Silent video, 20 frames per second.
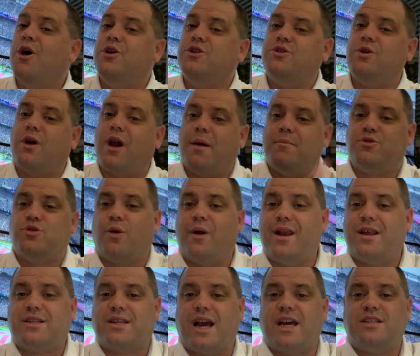So come join
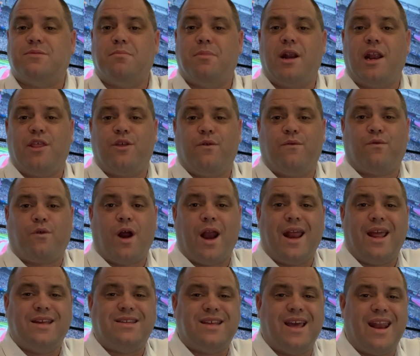us, guys, Monday through
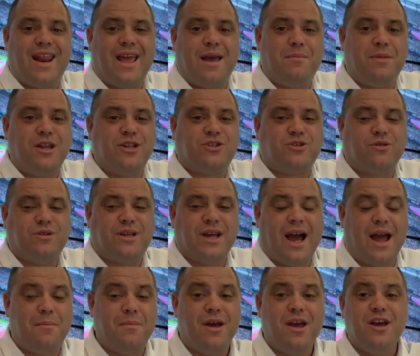Friday, 10 a.m. Eastern
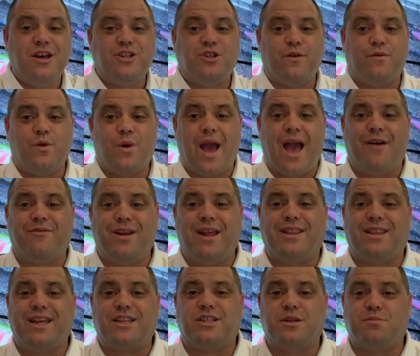Time. So if you haven't
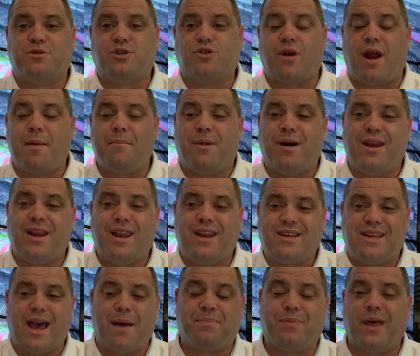hit that subscribe button and
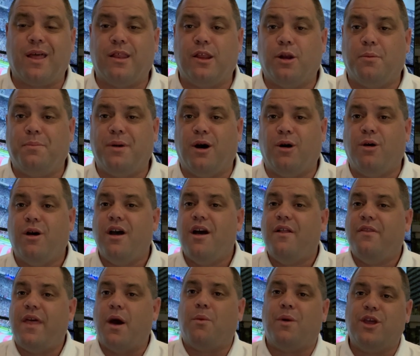tap that little bell,
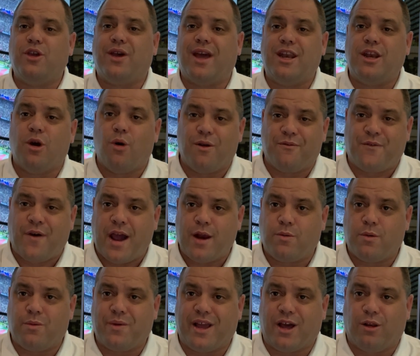that way you get notified
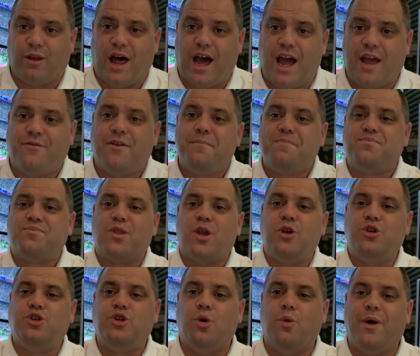when we go live.
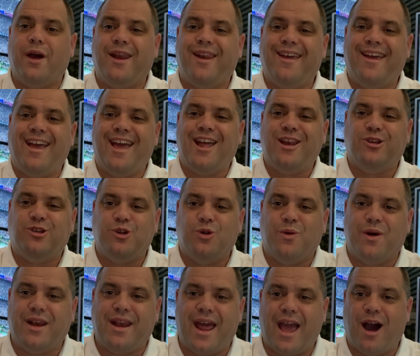Do it and
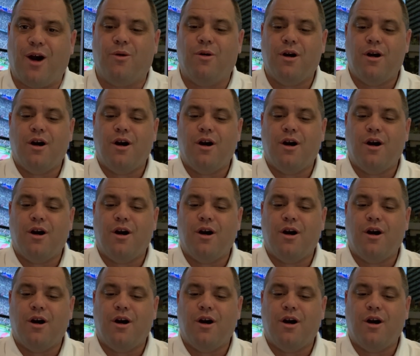do it now.